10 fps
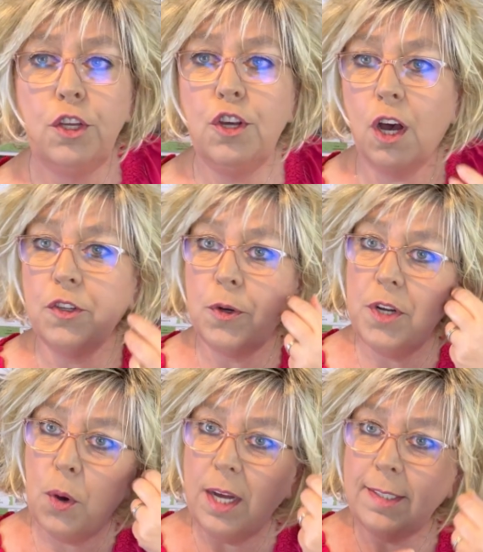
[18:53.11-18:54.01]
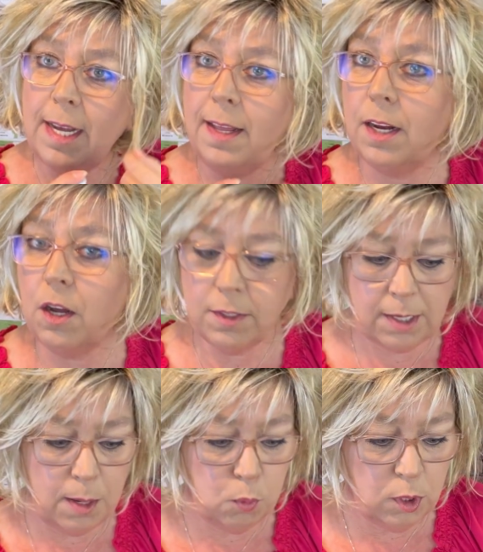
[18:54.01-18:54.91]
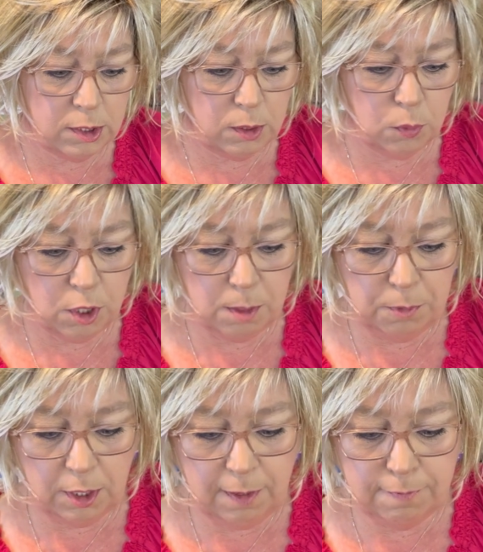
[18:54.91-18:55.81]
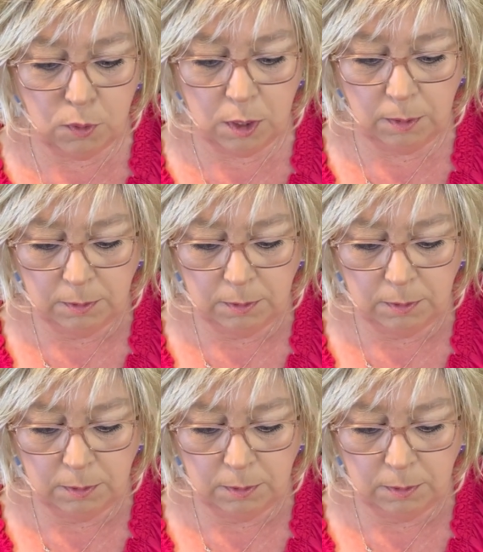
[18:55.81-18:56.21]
Y'all don't know. I say that all the time. What's the word I'm looking for?